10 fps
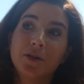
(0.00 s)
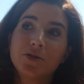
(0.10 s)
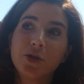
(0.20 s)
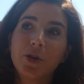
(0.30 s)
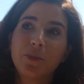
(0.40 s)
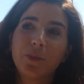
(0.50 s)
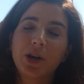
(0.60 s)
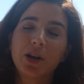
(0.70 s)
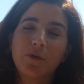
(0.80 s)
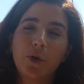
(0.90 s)
so that we
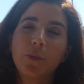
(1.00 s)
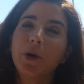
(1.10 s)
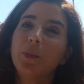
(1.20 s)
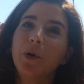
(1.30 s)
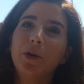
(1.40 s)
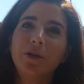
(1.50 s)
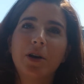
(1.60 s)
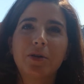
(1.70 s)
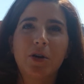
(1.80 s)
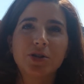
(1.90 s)
can inform people
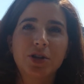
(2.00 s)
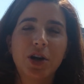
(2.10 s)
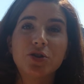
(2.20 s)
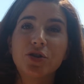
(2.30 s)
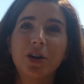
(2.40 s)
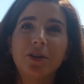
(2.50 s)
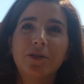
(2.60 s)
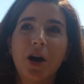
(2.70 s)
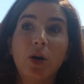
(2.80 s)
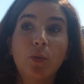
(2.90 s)
across the country
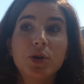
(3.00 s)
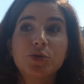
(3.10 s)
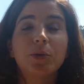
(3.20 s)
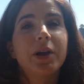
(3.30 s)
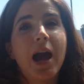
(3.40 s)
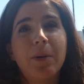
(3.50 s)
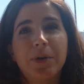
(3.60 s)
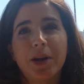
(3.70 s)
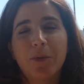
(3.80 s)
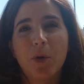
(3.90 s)
on what's really
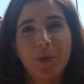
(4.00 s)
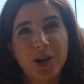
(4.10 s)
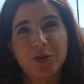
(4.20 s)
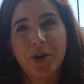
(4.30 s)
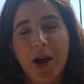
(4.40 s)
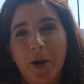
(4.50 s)
happening in the community.